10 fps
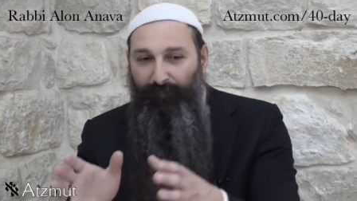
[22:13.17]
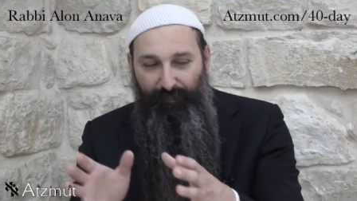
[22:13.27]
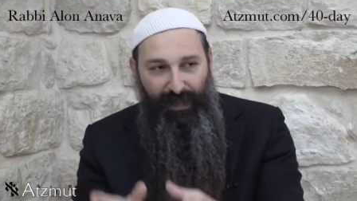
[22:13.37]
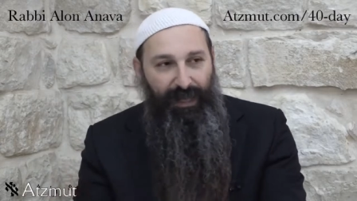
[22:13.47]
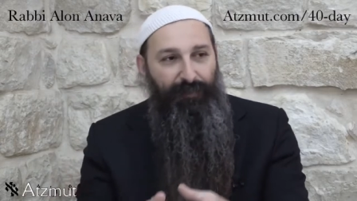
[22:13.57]

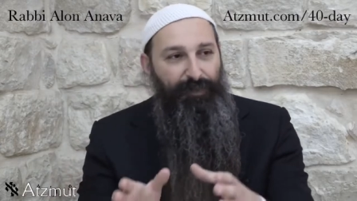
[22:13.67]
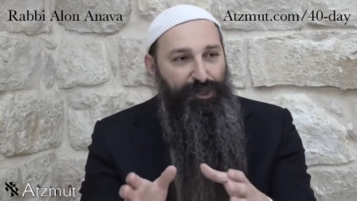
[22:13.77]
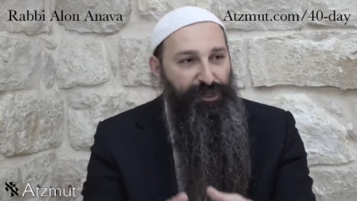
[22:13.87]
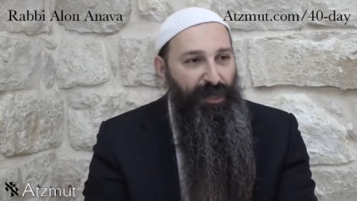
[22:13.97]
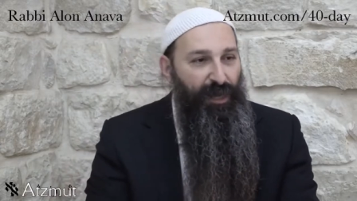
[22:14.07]
melech
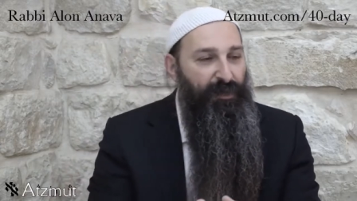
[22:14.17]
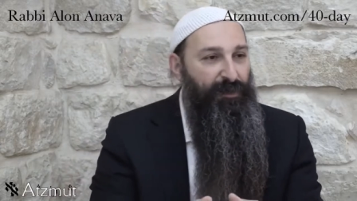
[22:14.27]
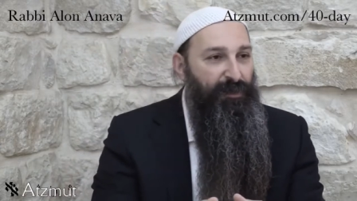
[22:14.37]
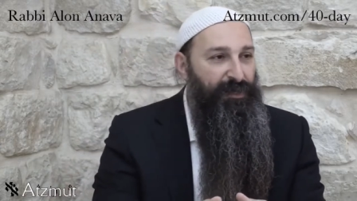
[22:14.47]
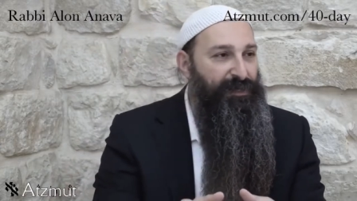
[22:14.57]
HaMashiach
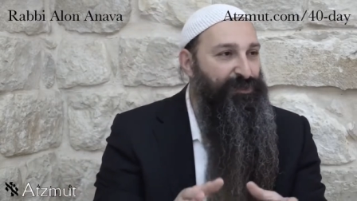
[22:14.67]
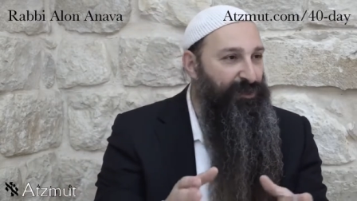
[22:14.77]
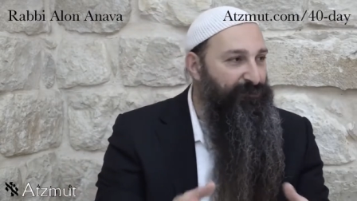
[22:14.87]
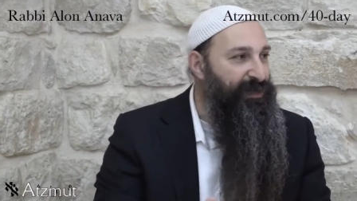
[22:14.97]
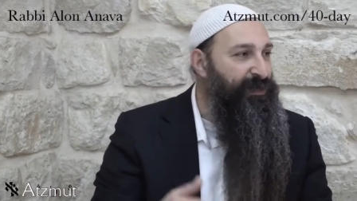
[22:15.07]
is going
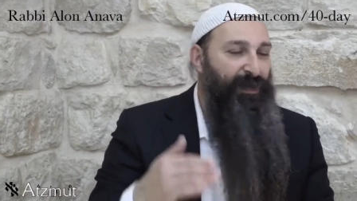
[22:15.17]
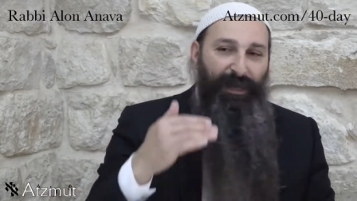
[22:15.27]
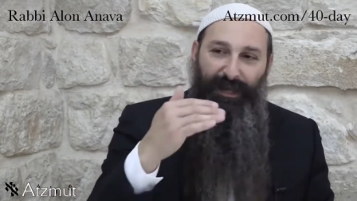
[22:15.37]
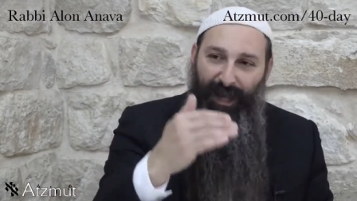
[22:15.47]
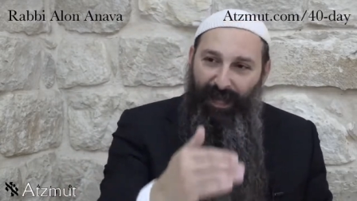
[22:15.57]
to be
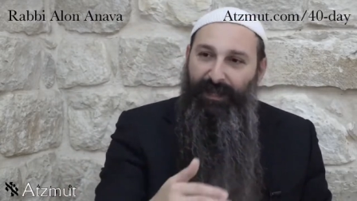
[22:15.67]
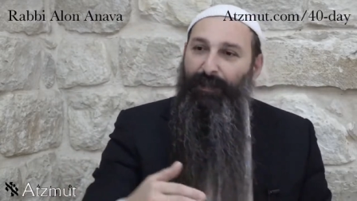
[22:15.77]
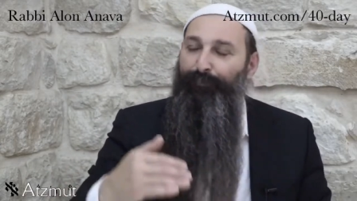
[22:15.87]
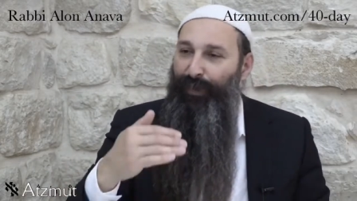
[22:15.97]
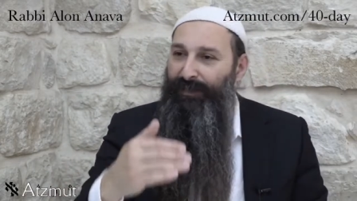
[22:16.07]
like
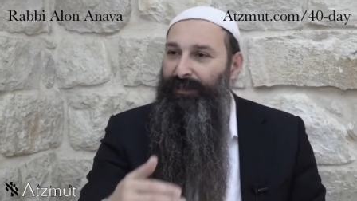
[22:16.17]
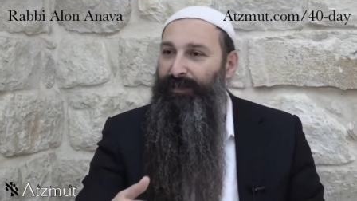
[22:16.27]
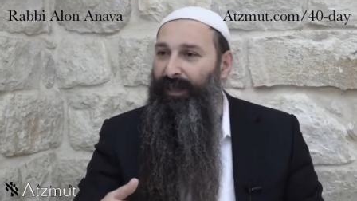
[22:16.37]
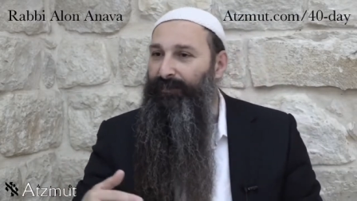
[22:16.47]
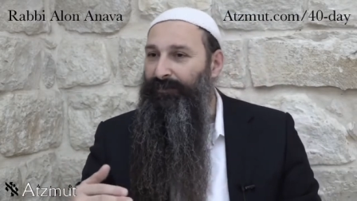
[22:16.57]
a
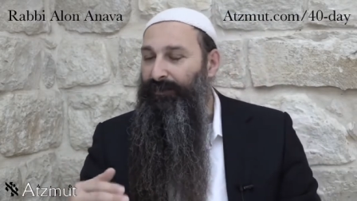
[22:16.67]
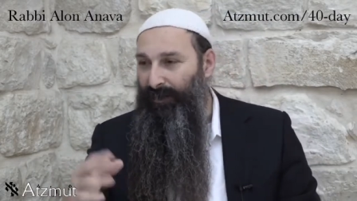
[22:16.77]
president,